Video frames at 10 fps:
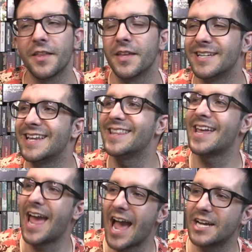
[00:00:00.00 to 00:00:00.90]
they, they
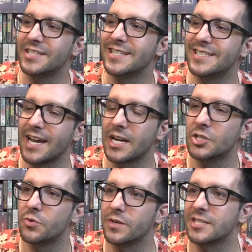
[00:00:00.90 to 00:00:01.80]
actually decided
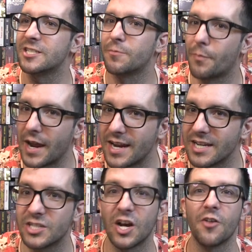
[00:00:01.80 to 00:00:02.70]
to expand
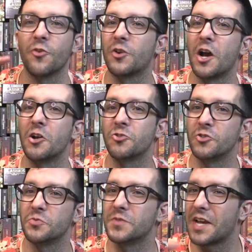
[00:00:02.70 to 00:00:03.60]
it to other
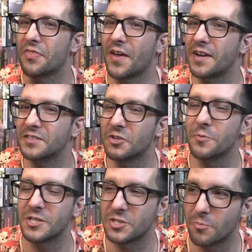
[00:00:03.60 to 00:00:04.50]
countries, which I thought is a little
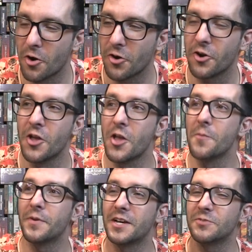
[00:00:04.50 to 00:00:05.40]
bit smarter
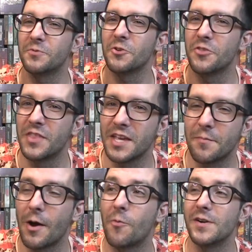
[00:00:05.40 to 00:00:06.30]
because when you think
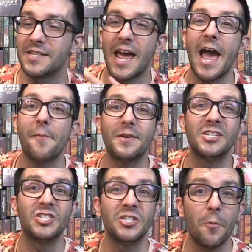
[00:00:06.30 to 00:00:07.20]
about what is happening
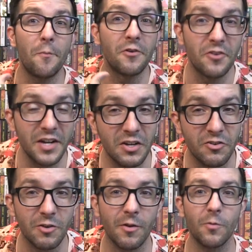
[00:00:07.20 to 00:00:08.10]

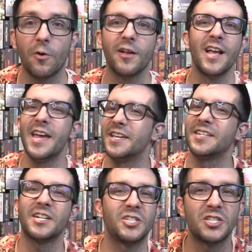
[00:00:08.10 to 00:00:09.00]
geopolitically around the world, it's
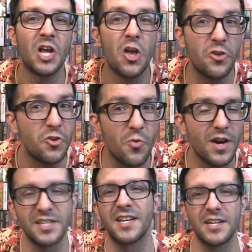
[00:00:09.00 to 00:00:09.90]
not just
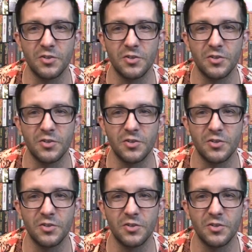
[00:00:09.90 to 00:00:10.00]
USA